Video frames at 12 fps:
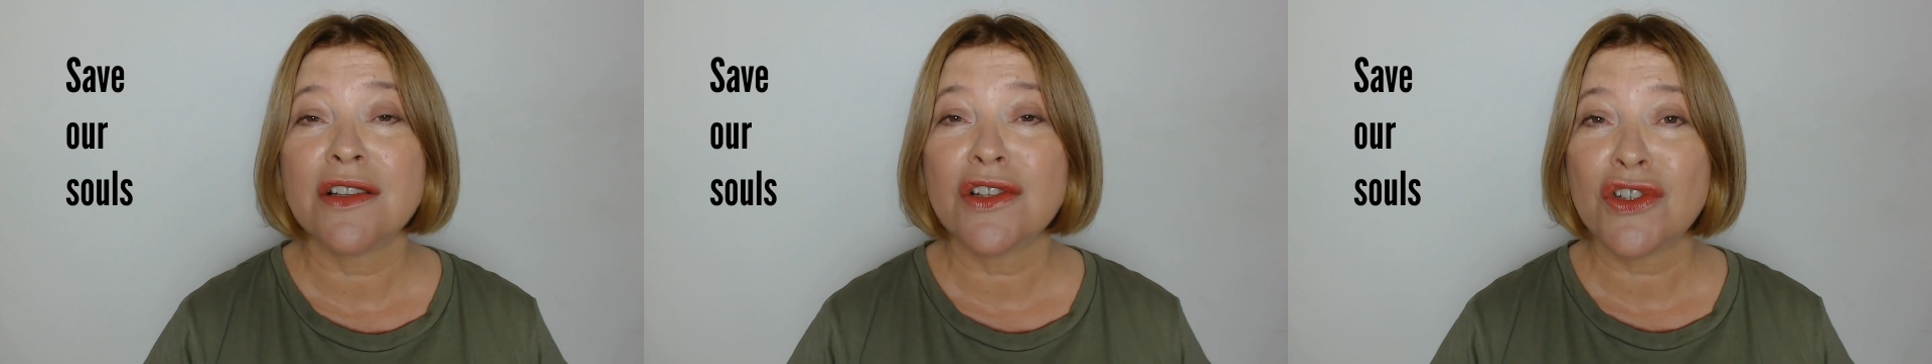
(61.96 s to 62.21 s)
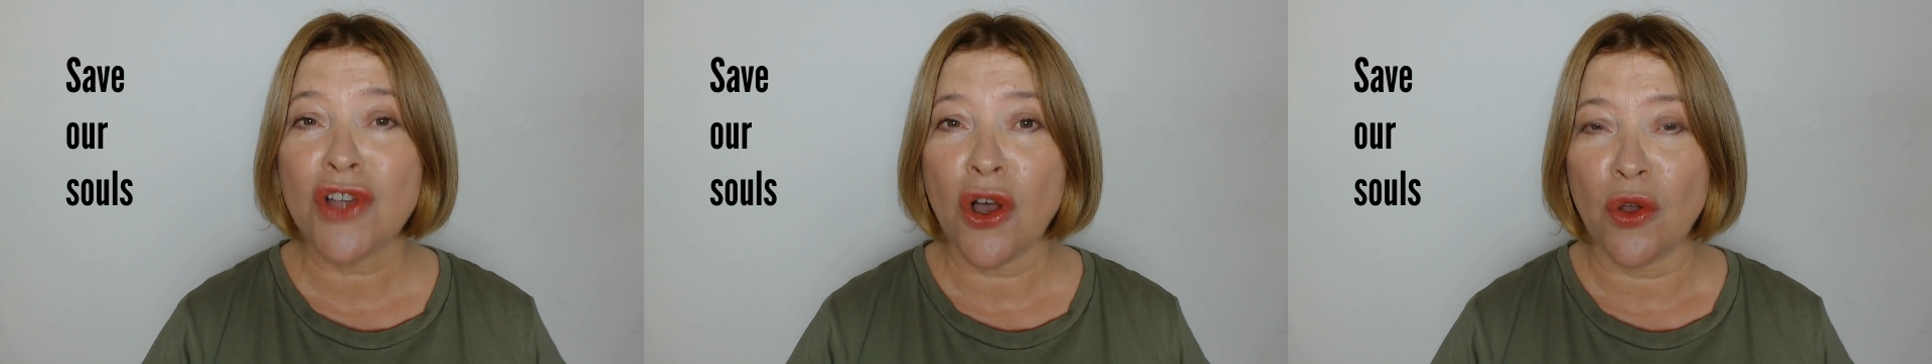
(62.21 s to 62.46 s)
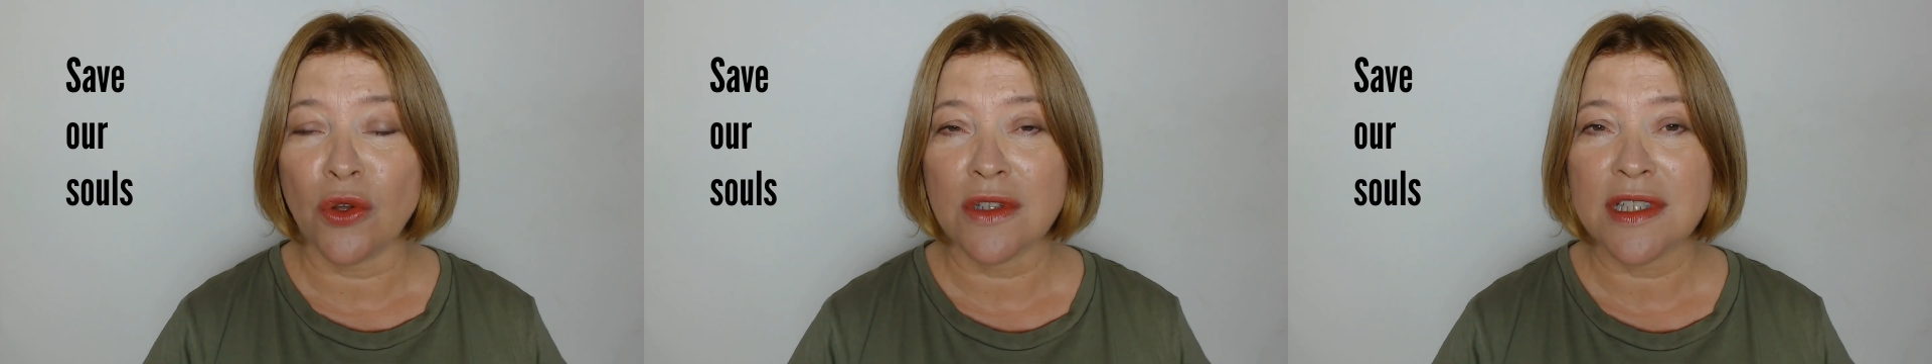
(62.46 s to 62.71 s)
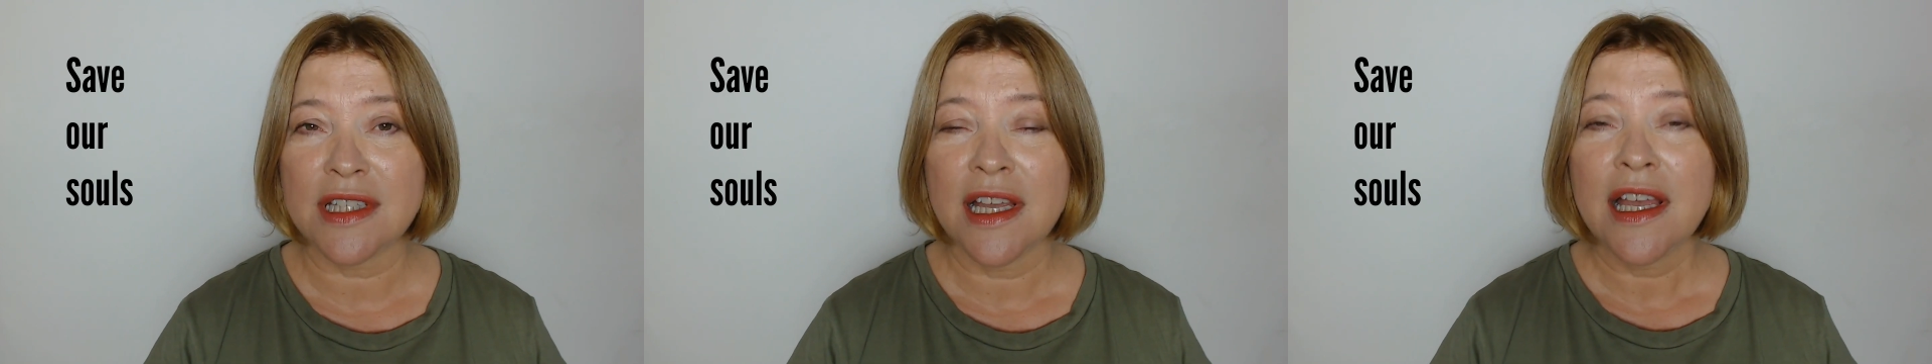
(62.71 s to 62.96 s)

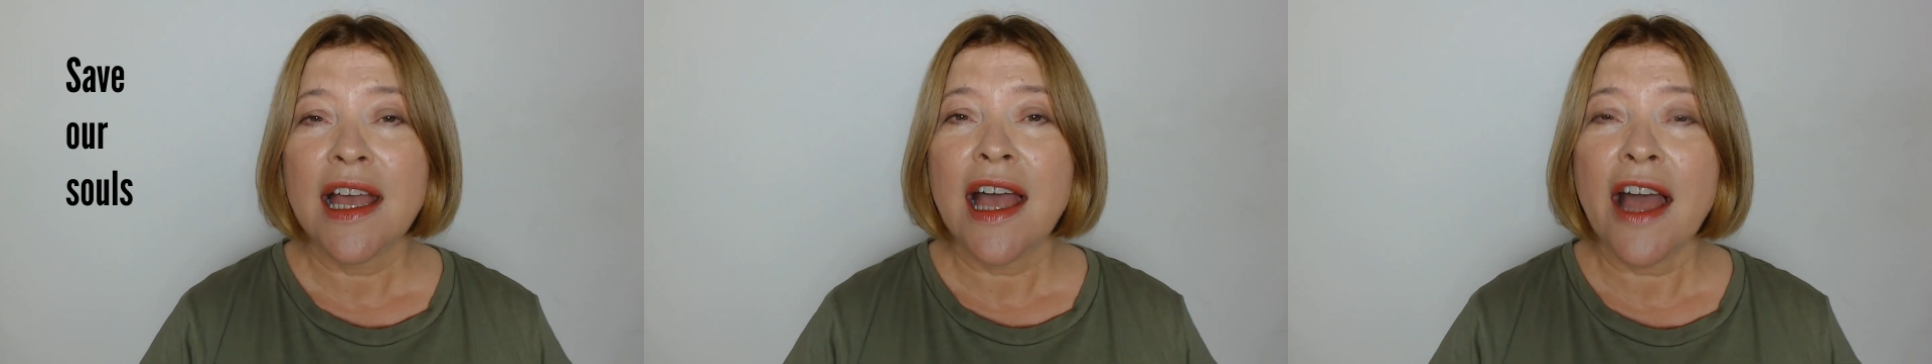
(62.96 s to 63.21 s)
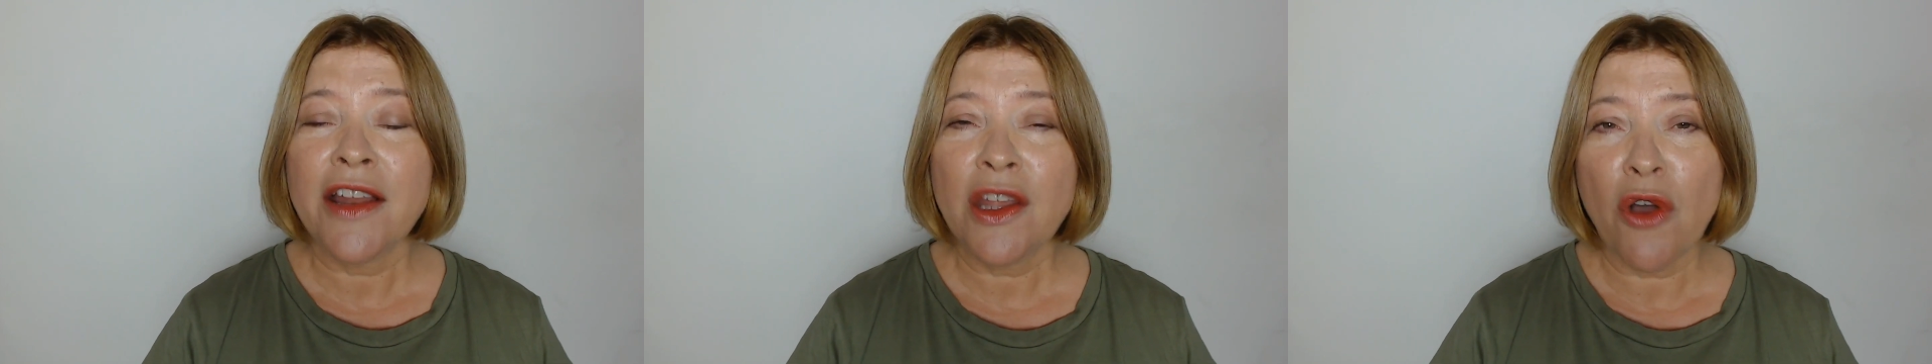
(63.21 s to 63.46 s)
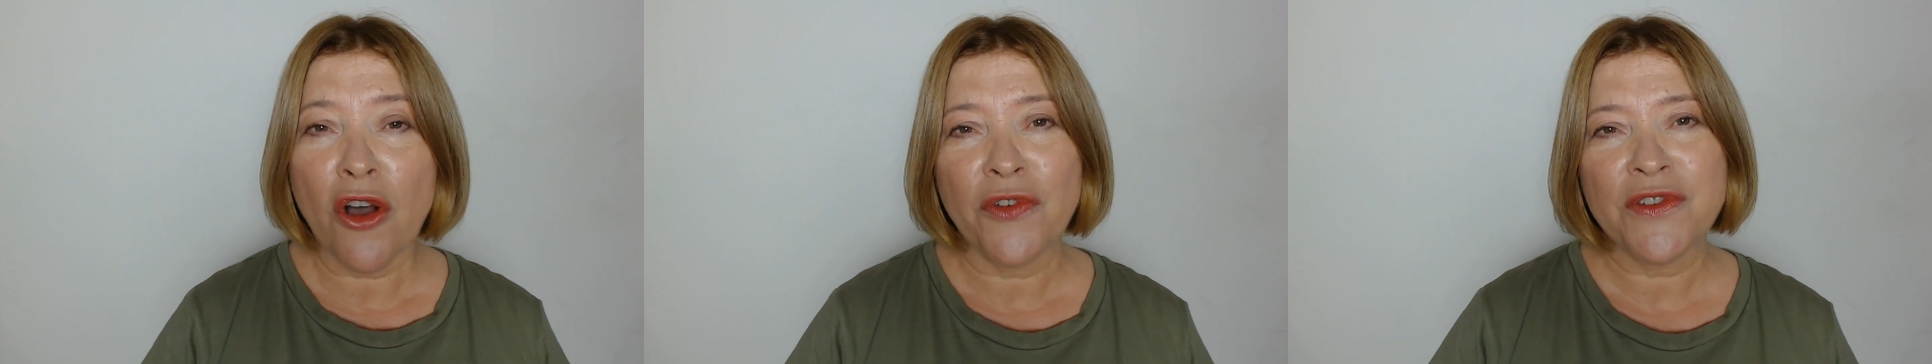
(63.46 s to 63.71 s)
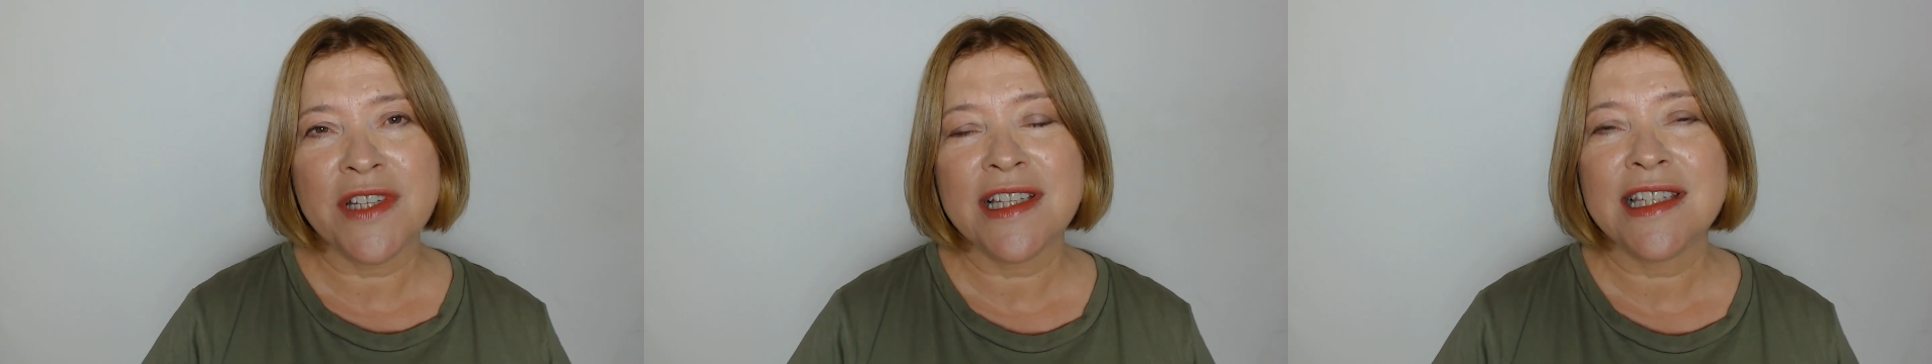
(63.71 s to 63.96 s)
Souls. And you
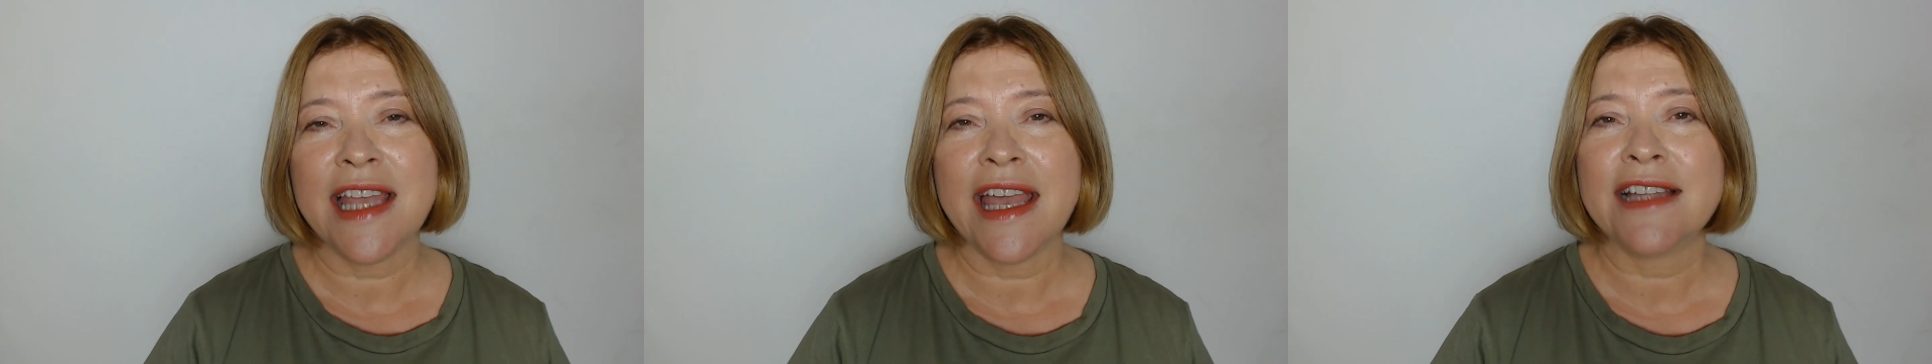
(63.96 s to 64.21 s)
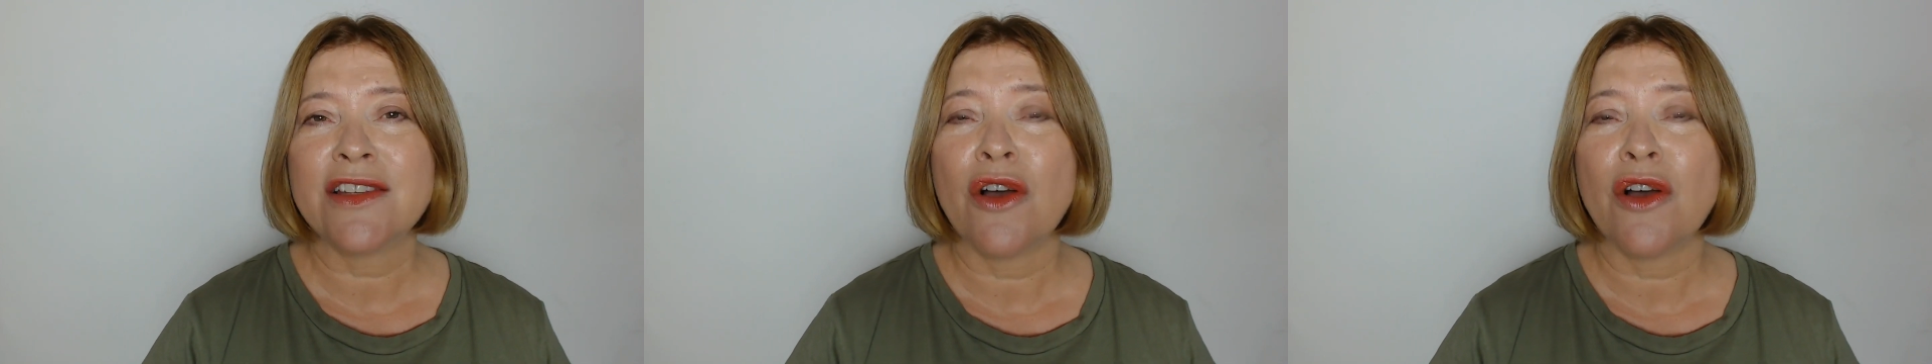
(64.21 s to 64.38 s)
often see it